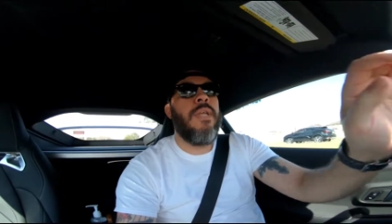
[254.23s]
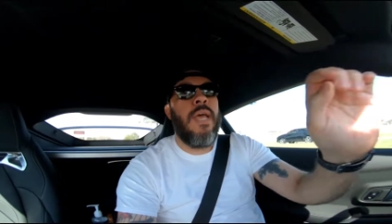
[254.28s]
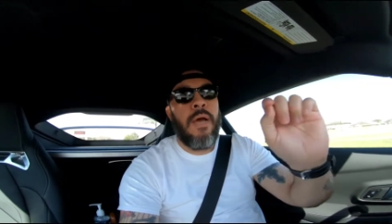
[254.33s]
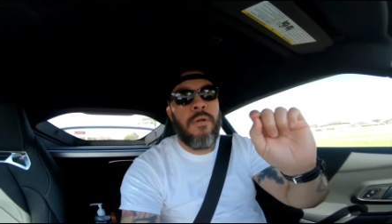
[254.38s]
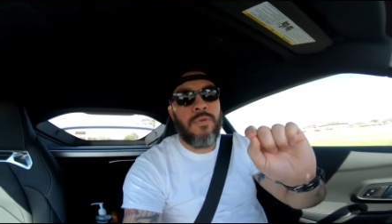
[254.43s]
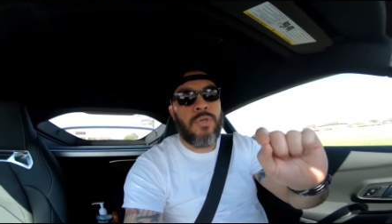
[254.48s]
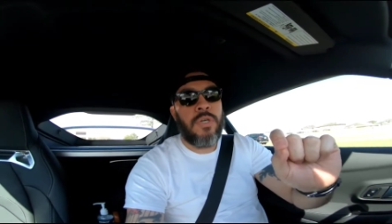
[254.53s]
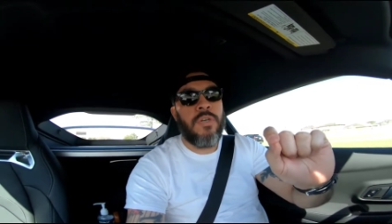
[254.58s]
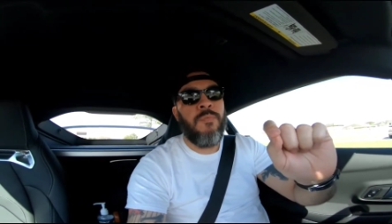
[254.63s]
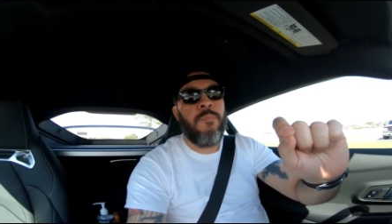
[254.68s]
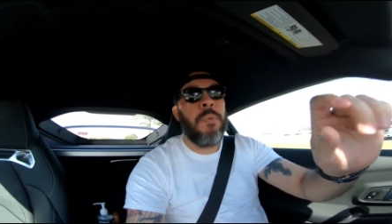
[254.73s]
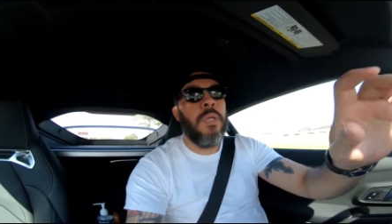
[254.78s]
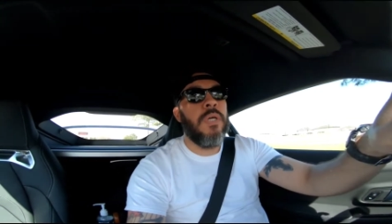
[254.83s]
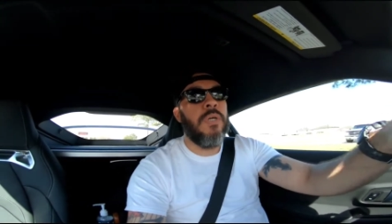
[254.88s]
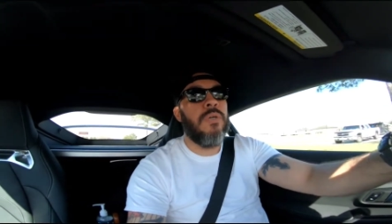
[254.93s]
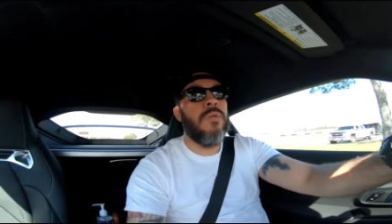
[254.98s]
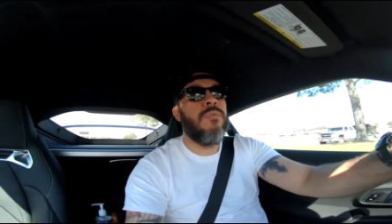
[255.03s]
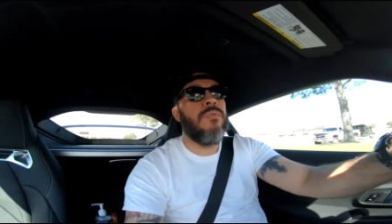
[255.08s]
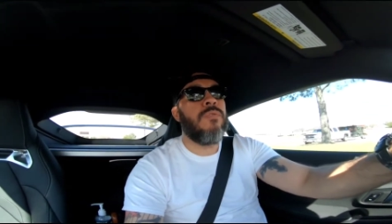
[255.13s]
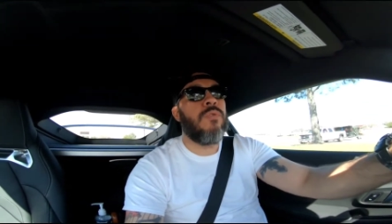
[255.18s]
downshift
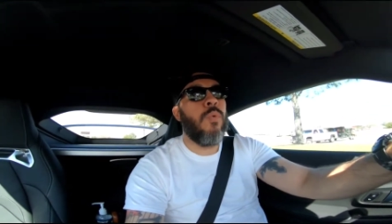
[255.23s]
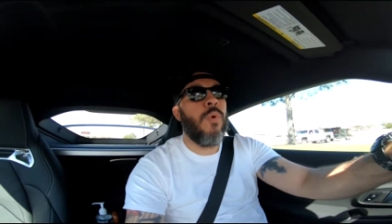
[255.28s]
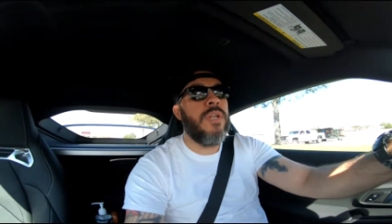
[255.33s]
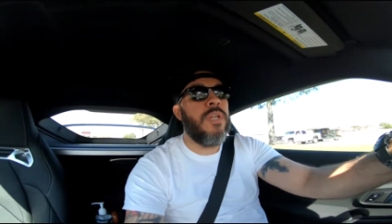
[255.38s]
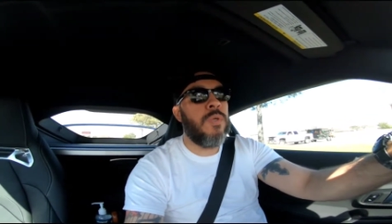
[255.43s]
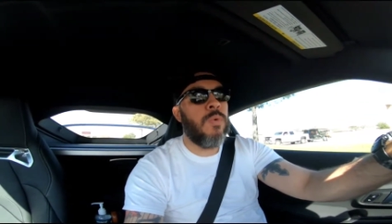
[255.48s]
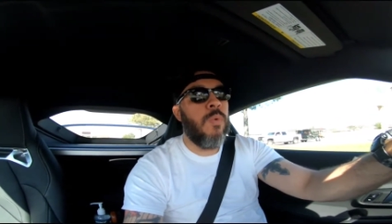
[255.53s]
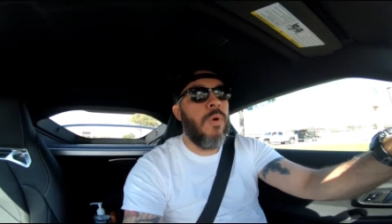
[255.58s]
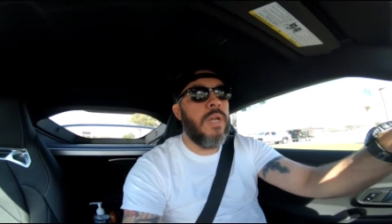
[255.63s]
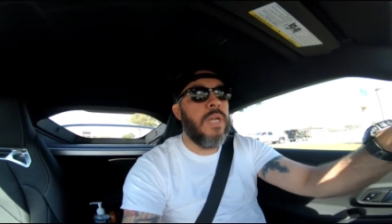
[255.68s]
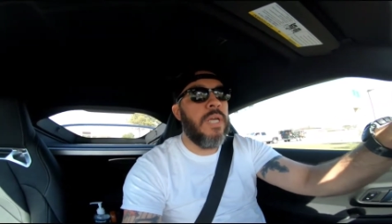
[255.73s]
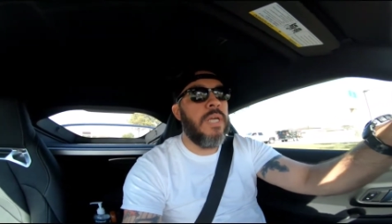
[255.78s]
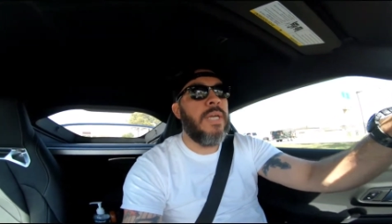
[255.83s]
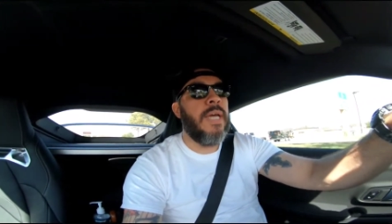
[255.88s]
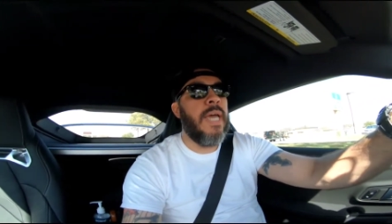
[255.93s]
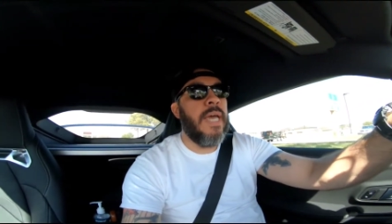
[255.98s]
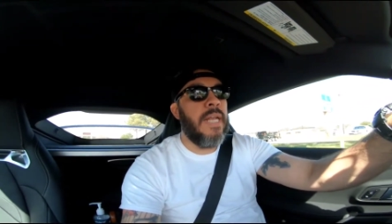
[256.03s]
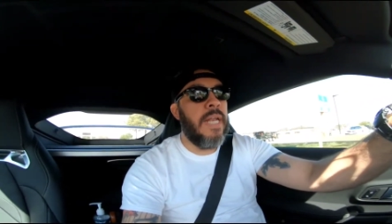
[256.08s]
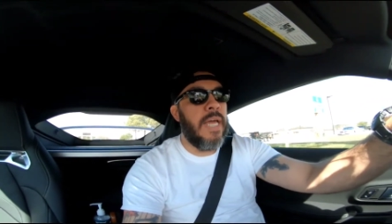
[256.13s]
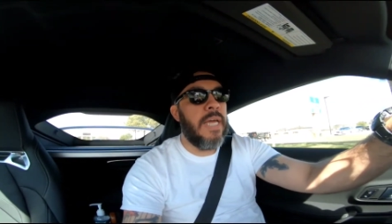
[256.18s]
blue
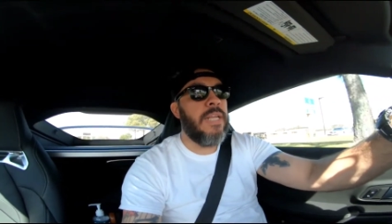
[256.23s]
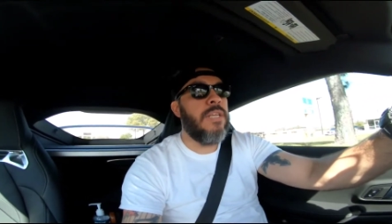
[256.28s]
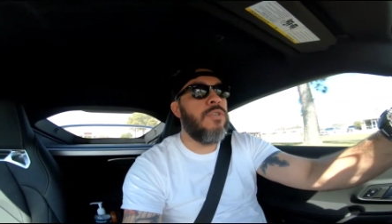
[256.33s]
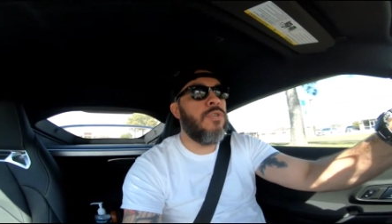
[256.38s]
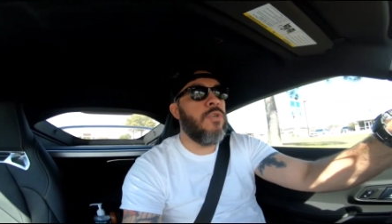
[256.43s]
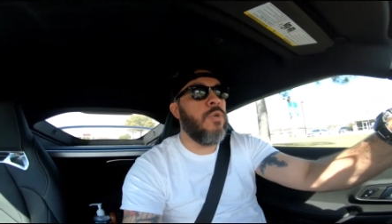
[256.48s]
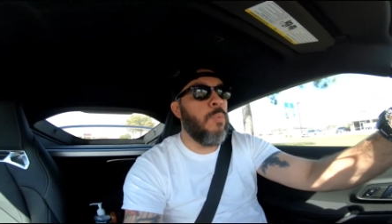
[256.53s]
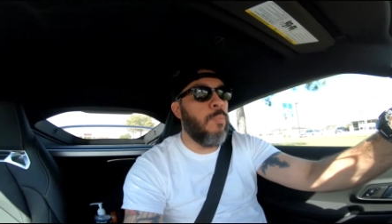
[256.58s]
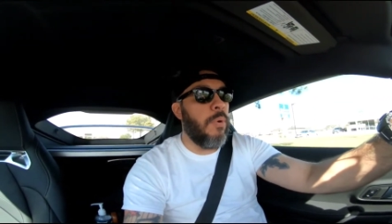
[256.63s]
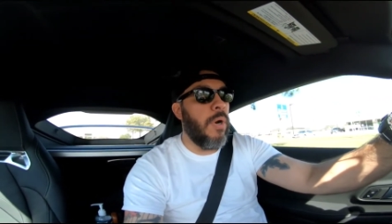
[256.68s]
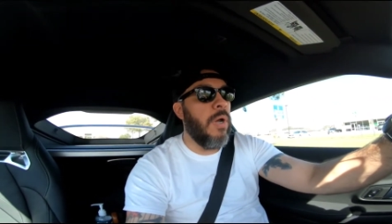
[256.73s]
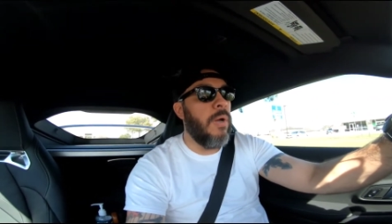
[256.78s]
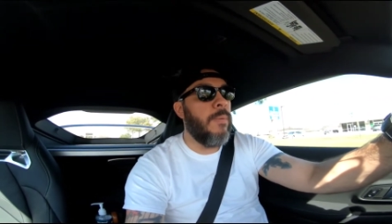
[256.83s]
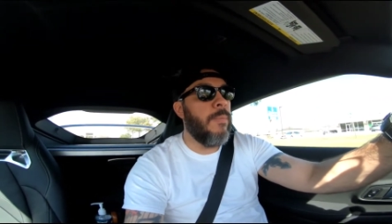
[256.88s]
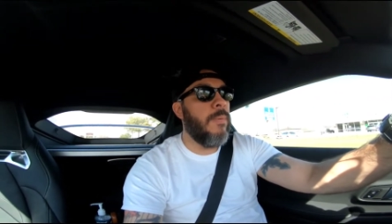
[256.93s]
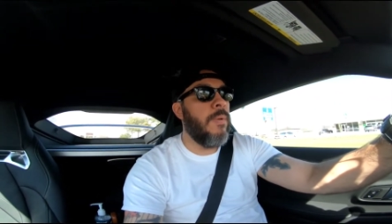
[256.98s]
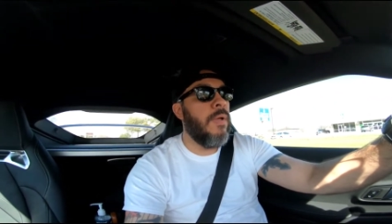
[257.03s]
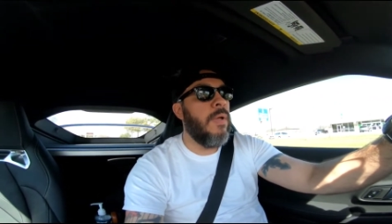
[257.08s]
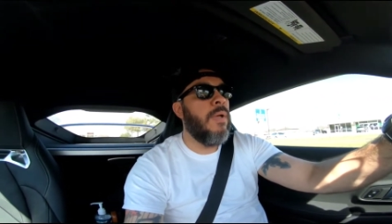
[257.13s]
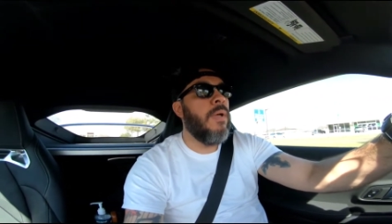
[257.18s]
2020 A90
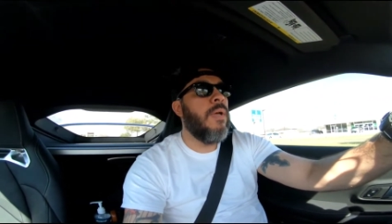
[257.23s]
Supra,